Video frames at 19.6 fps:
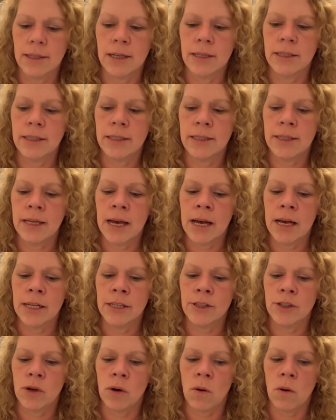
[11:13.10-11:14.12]
says
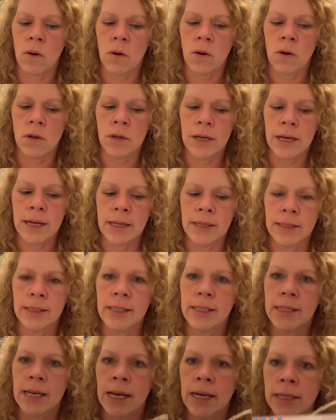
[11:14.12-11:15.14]
stand tall and
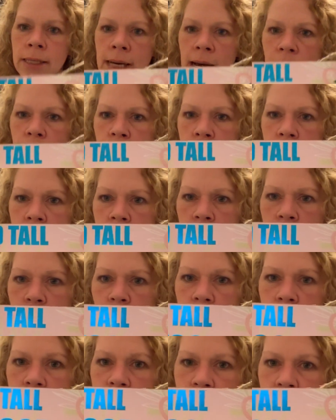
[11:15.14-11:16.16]
stand out
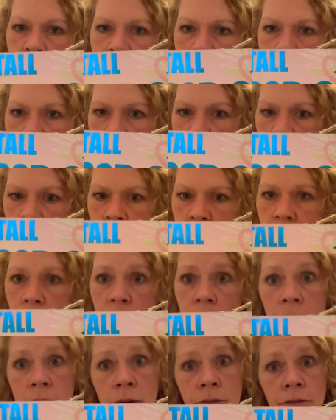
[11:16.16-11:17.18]
with the flamingos. I
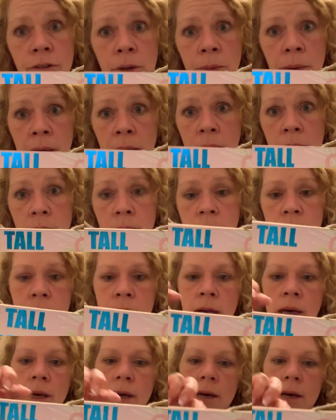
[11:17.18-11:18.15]
love flamingos.